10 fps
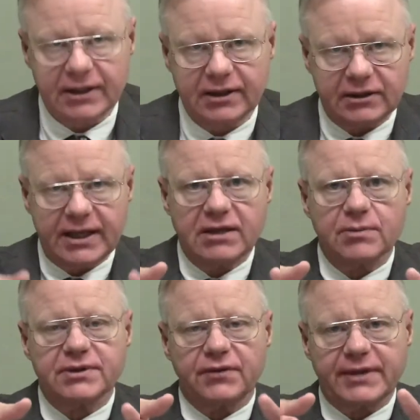to take
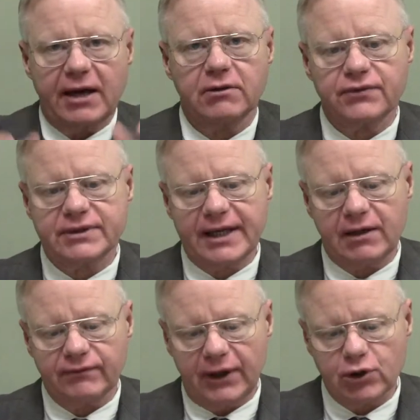themselves out of the state
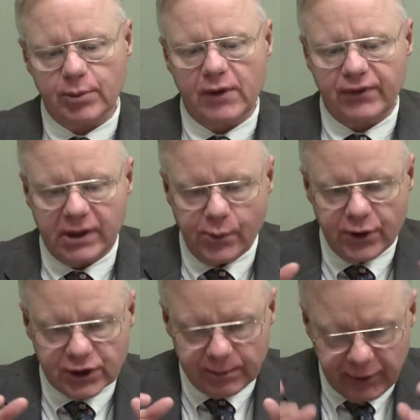of nature by
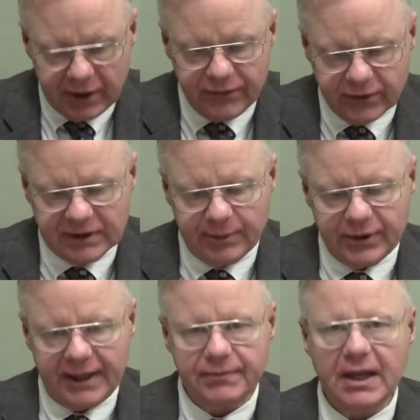relinquishing part of their
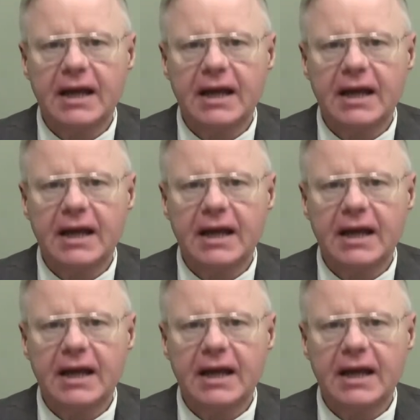liberty